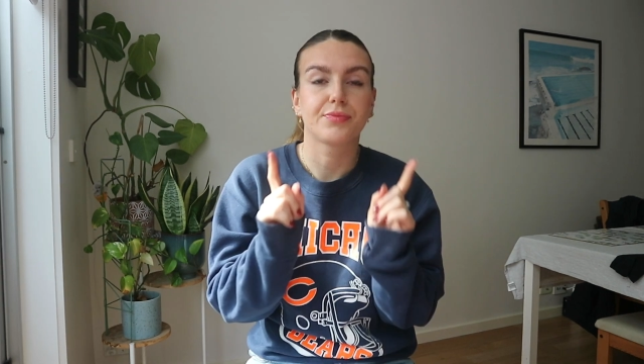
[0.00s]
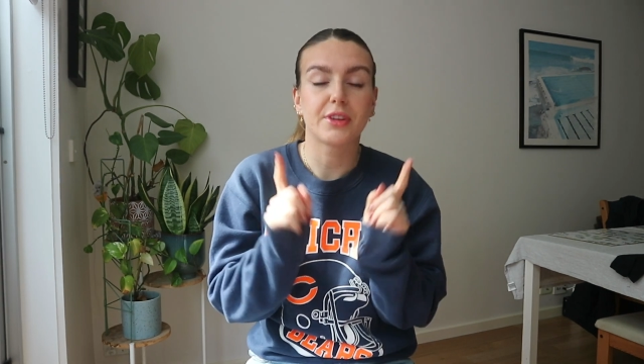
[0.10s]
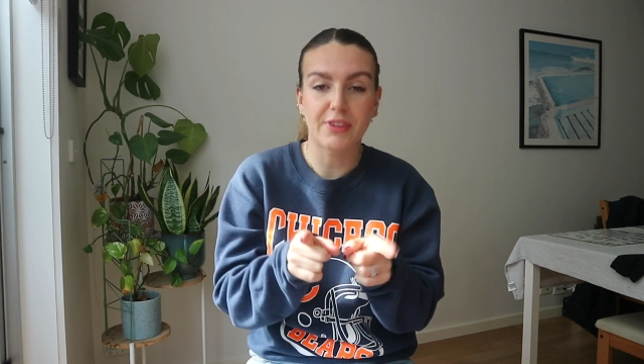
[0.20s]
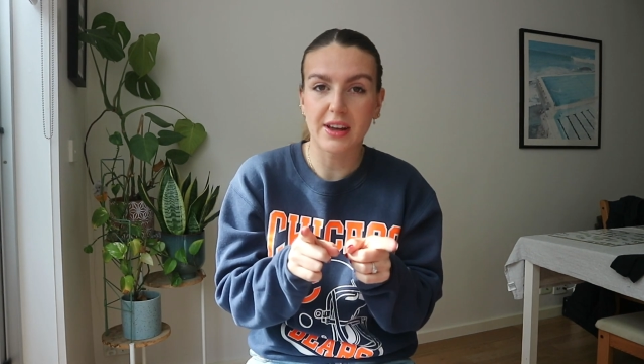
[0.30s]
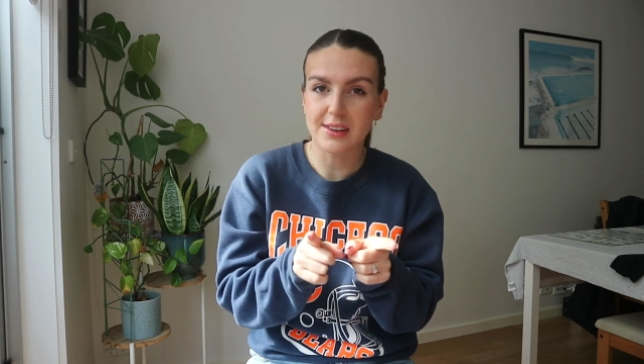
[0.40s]

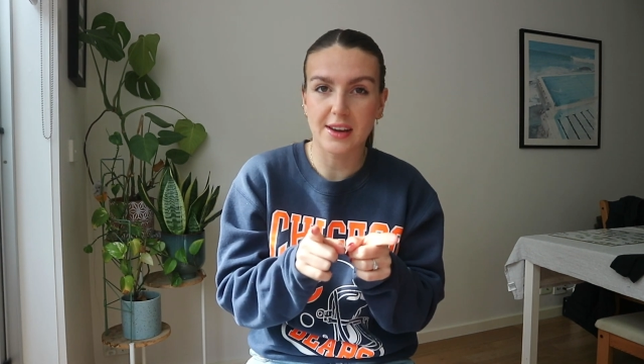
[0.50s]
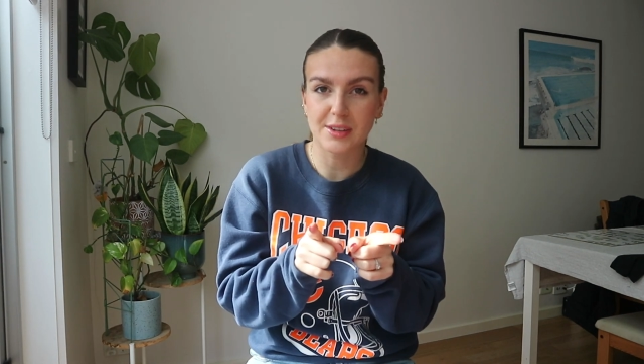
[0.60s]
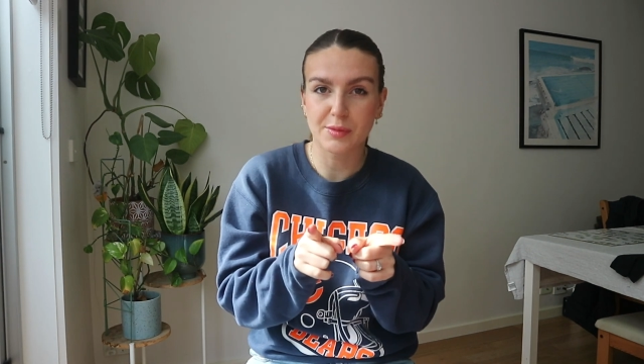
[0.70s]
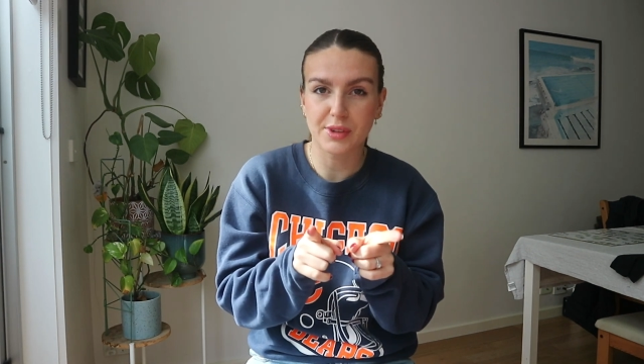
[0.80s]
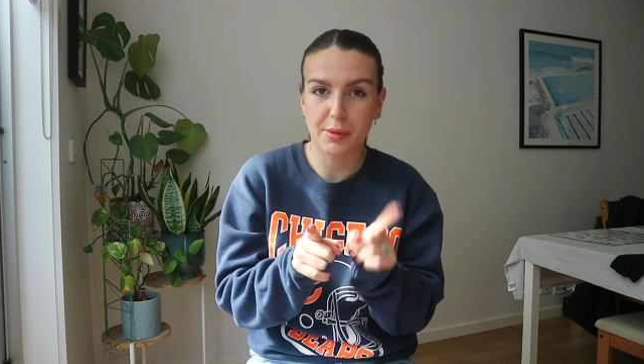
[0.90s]
The first
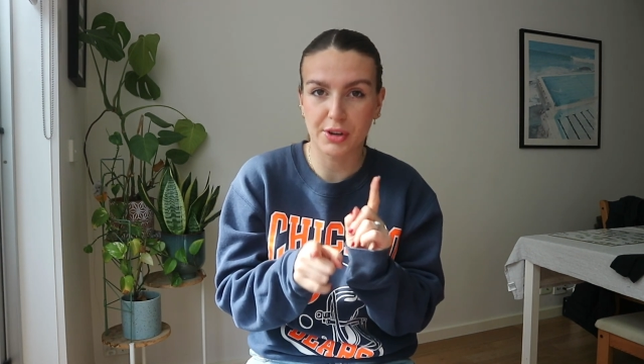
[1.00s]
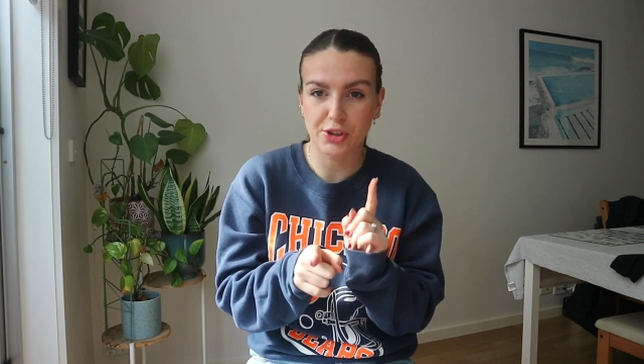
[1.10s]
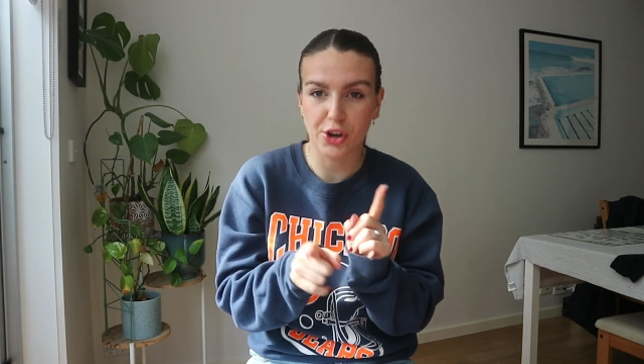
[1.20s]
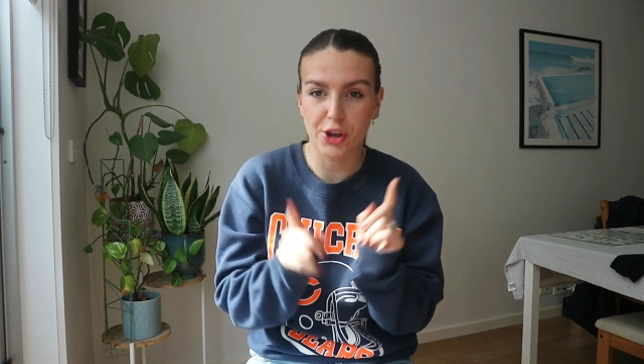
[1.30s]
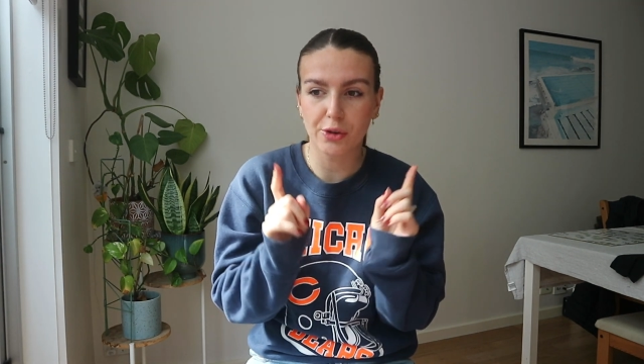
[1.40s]
items I'm going to
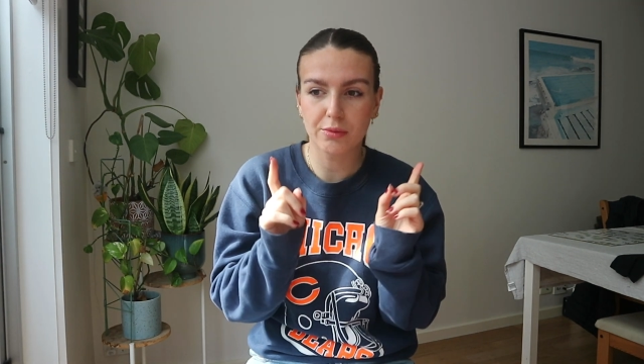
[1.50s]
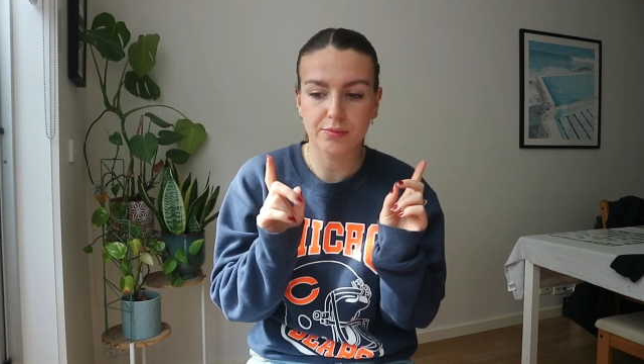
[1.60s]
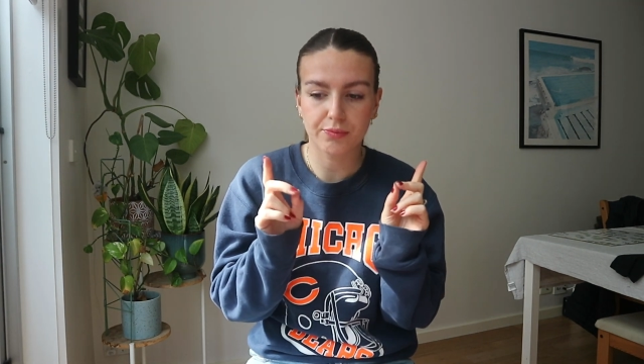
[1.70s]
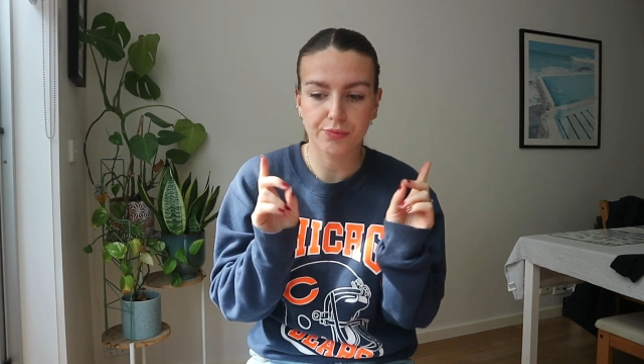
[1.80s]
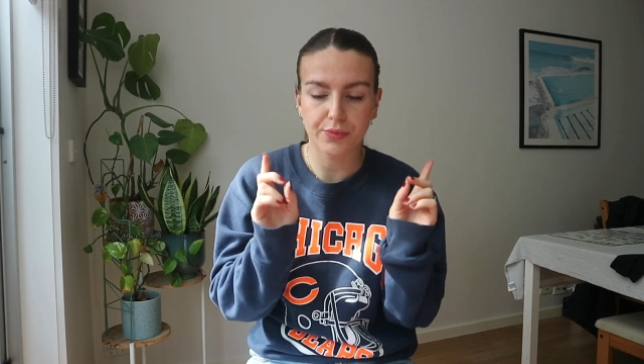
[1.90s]
show you,
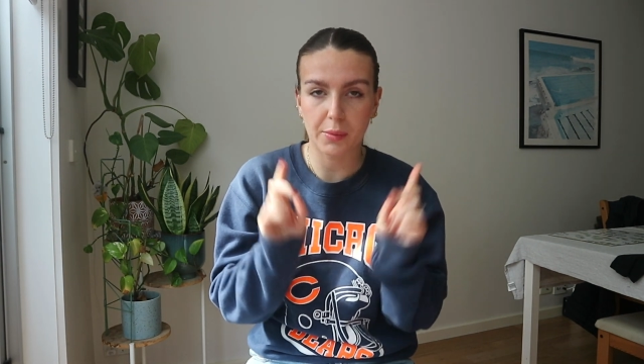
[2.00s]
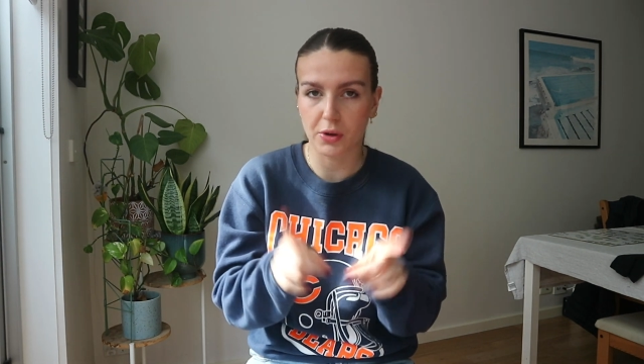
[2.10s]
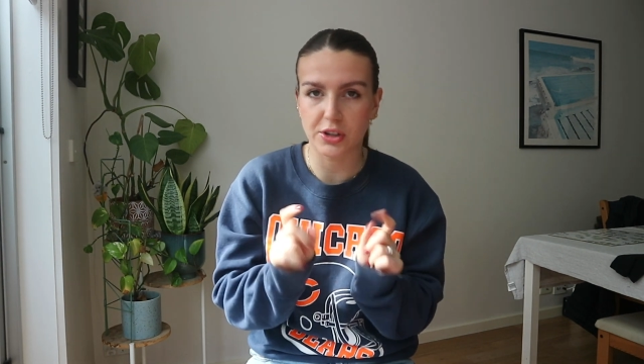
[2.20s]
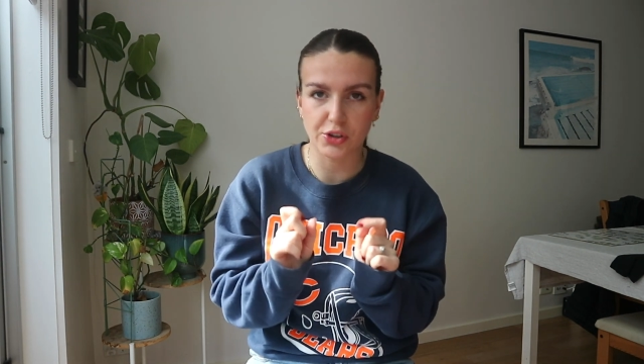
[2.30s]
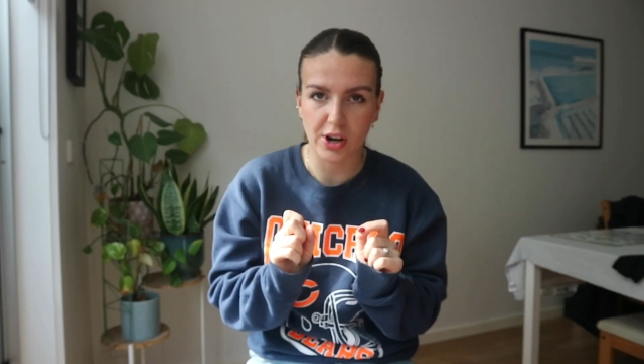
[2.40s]
I'm
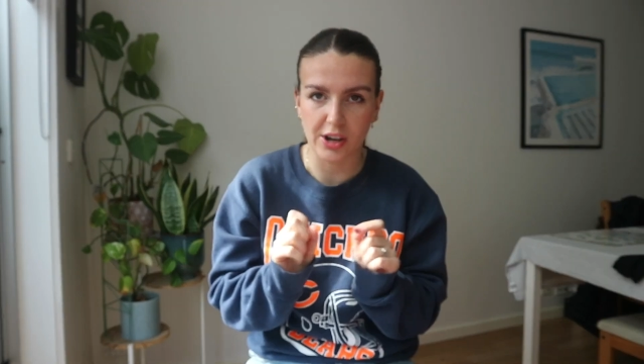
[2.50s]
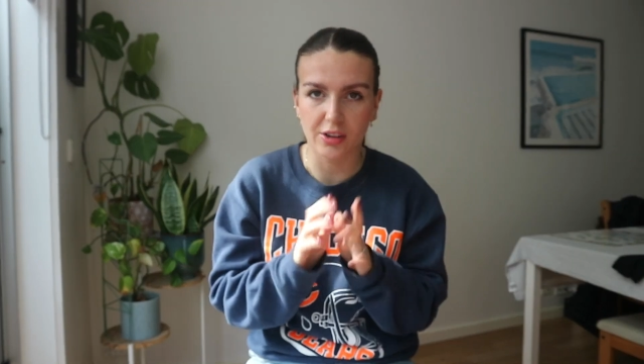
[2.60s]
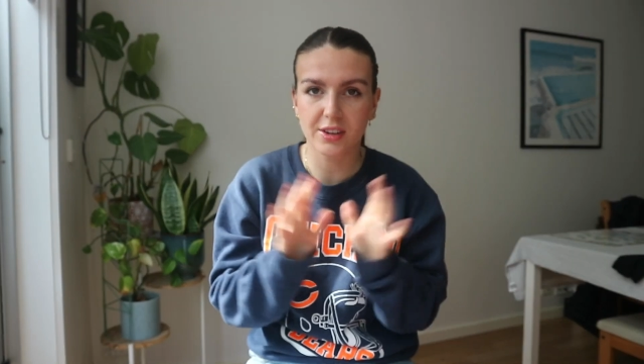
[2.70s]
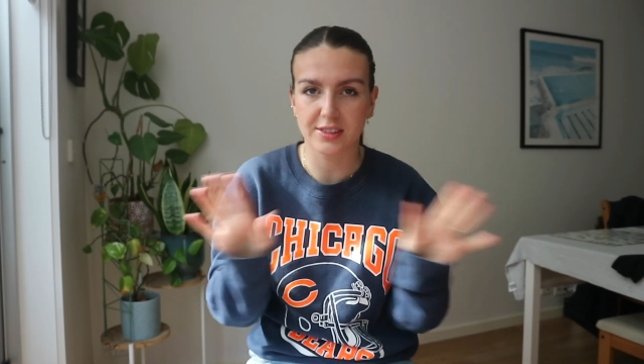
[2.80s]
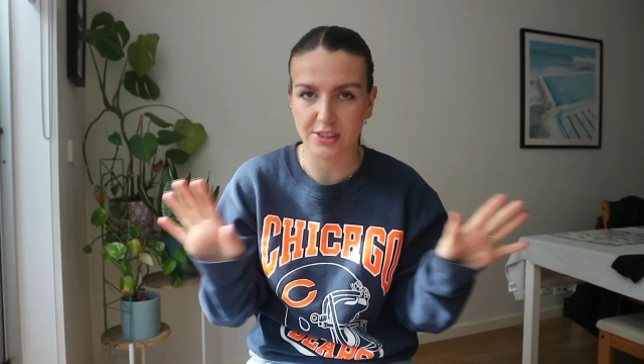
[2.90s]
not going to try
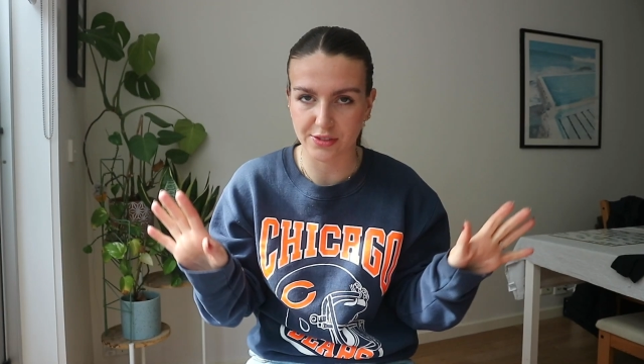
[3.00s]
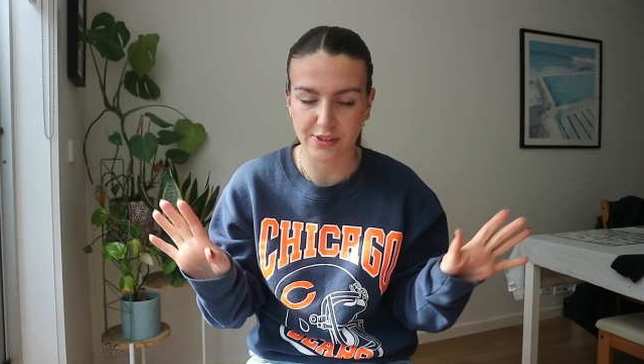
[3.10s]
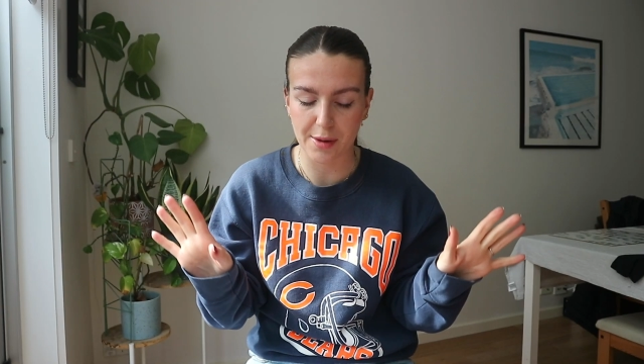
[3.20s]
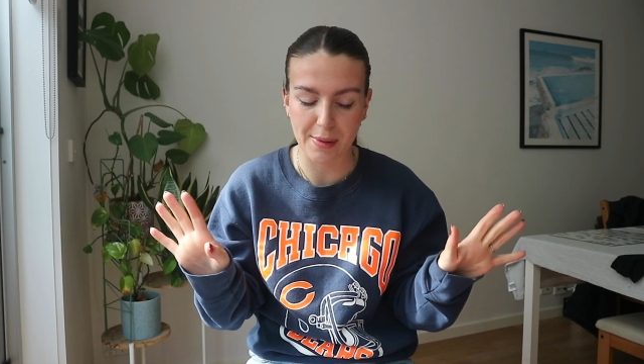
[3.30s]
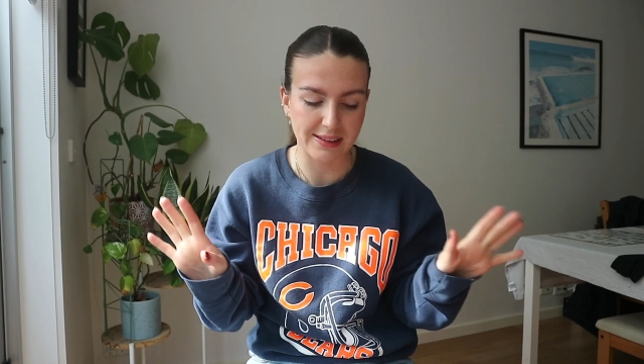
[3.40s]
on because they're just
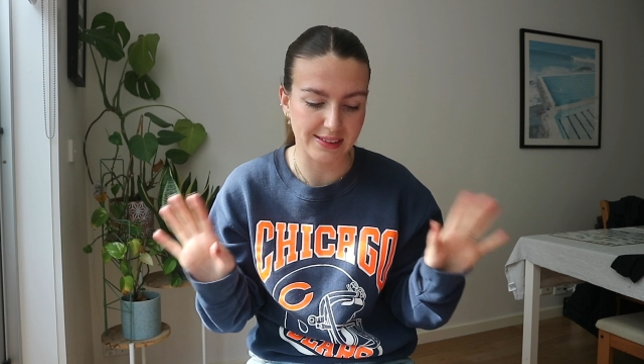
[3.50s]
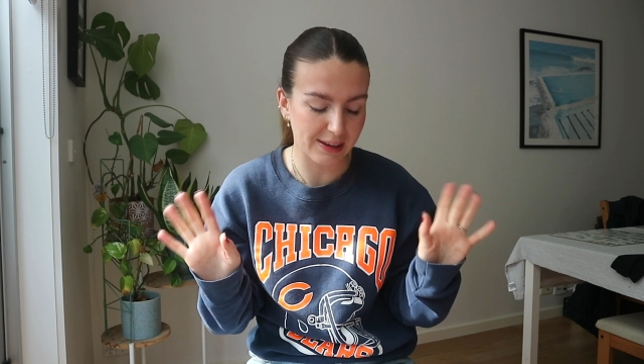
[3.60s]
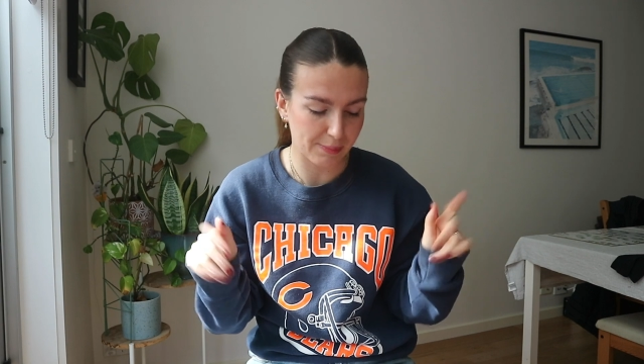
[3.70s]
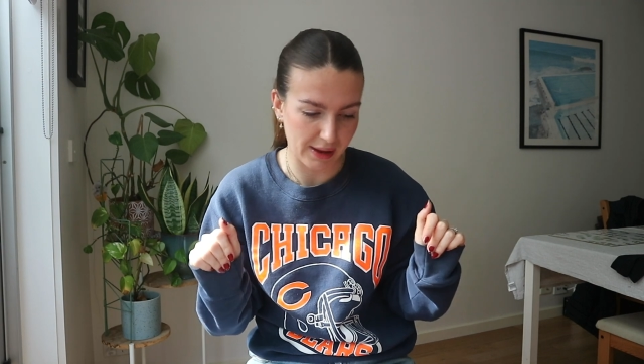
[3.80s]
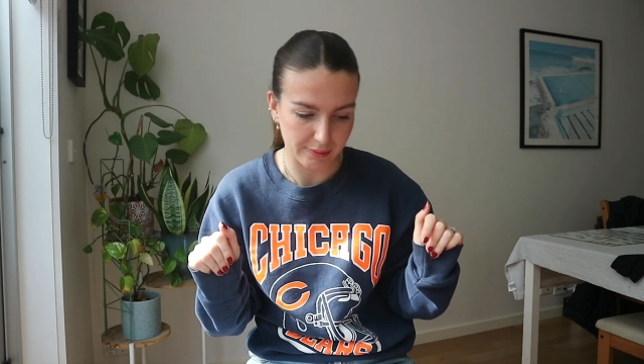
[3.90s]
very
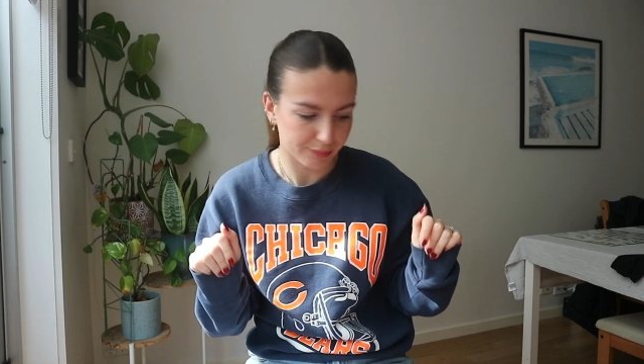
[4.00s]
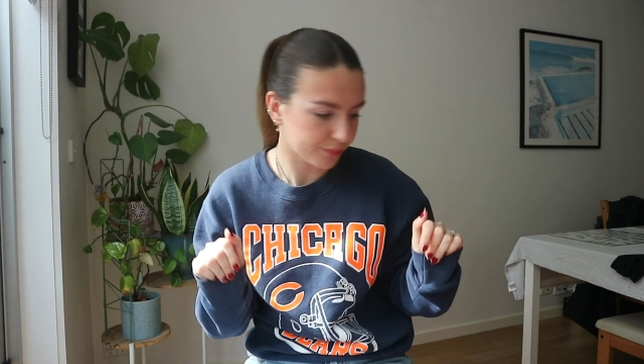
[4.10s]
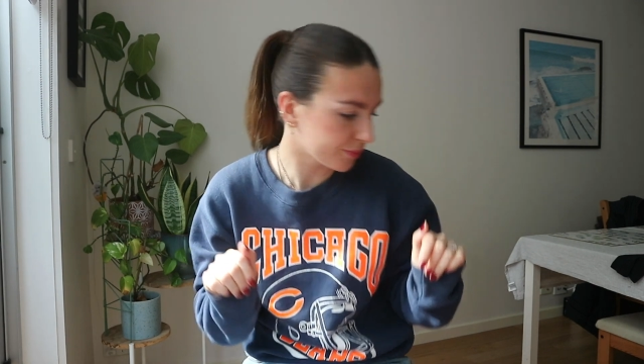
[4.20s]
basic, but